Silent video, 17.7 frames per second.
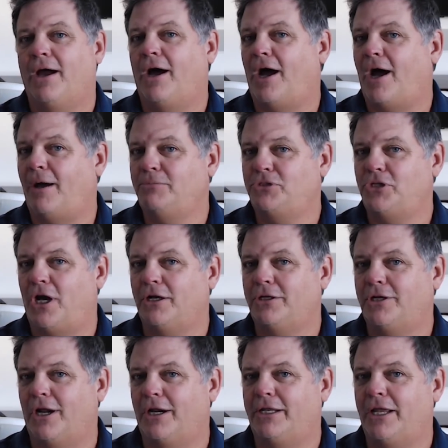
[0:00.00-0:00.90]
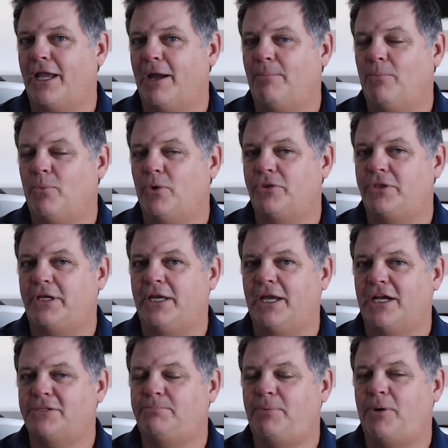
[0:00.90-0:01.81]
I'm John Cunningham with
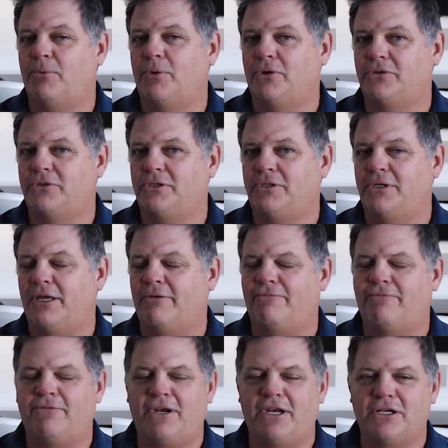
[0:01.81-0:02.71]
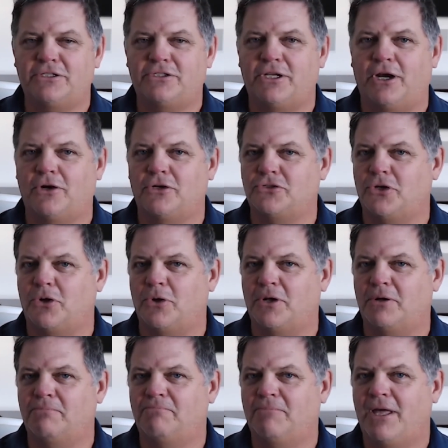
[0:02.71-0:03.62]
eXp Realty in Phoenix,
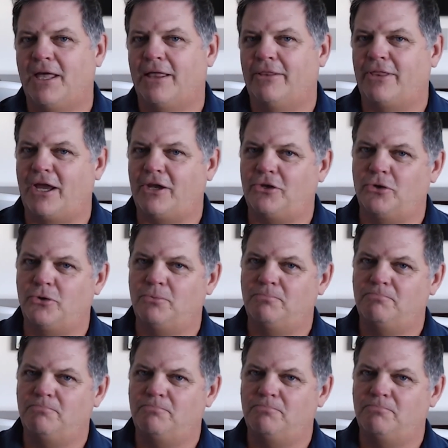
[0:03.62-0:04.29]
Arizona. Thank you.